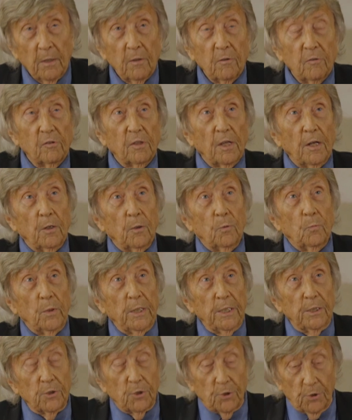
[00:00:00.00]
so
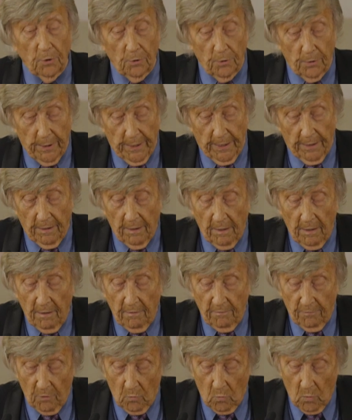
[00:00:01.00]
reassuring
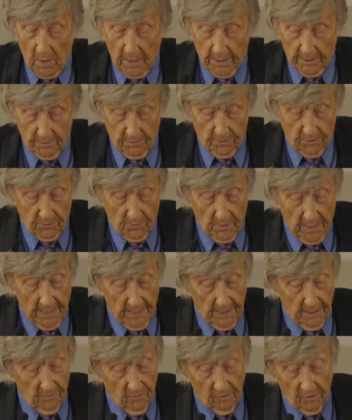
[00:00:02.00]
for white
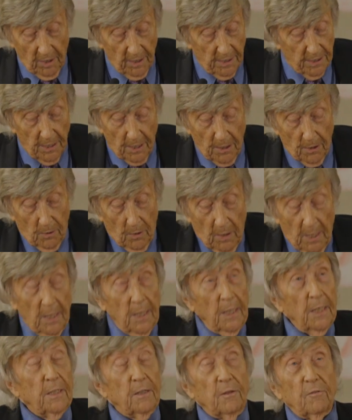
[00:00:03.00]
Australians. I know
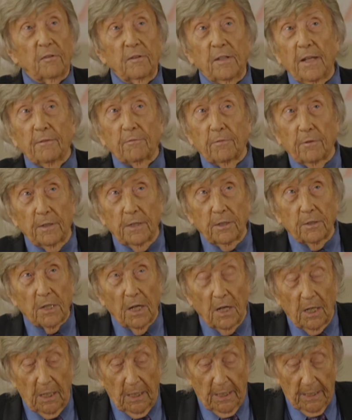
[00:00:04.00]
it has never
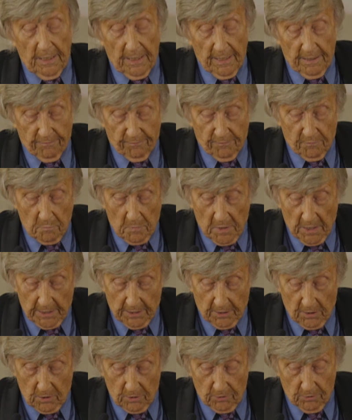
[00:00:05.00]
entirely left my
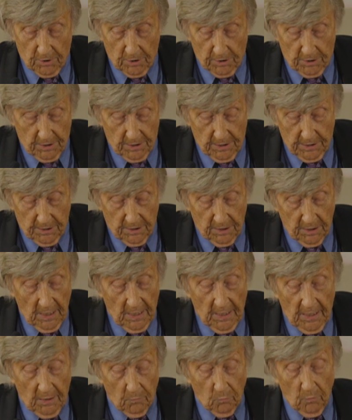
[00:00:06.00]
consciousness.
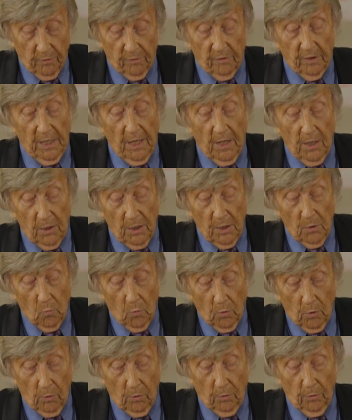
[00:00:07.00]
It was the only
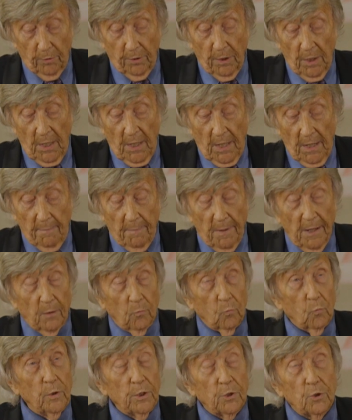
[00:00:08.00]
world about
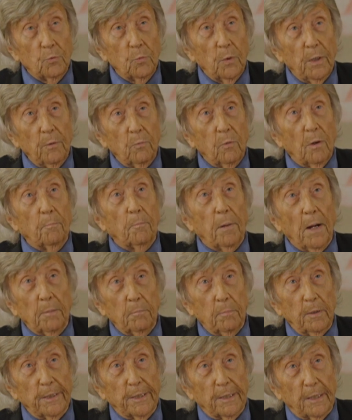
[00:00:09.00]
which we were
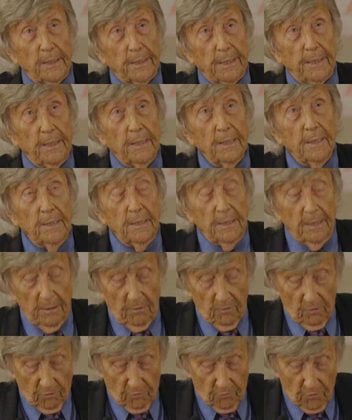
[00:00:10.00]
publicly
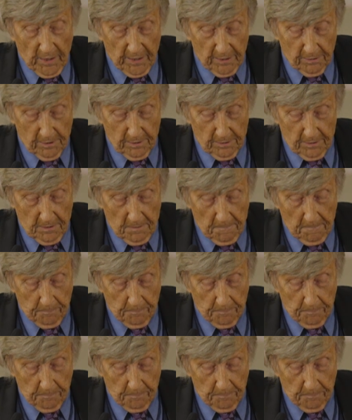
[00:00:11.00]
instructed.